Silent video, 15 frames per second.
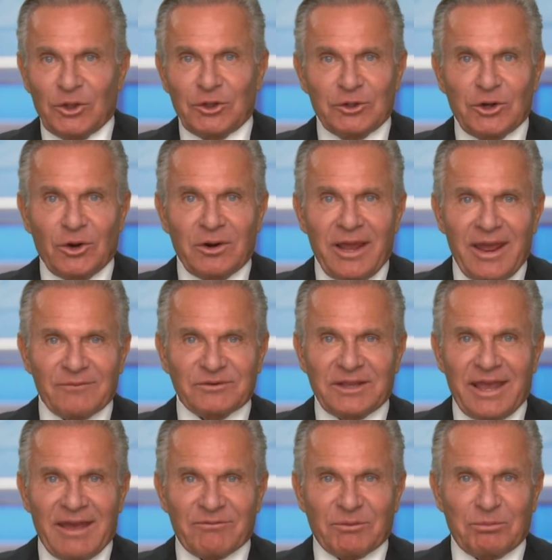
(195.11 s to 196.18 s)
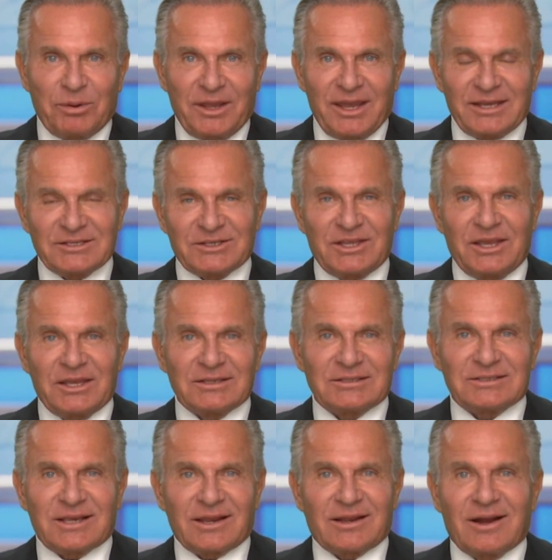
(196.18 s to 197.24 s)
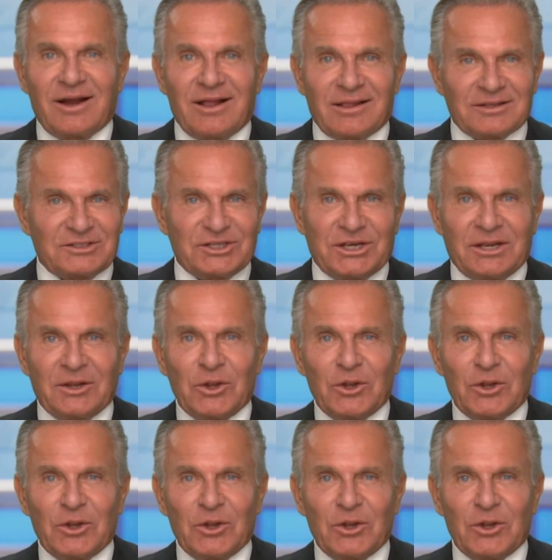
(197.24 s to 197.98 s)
You don't have to have a PhD in psychology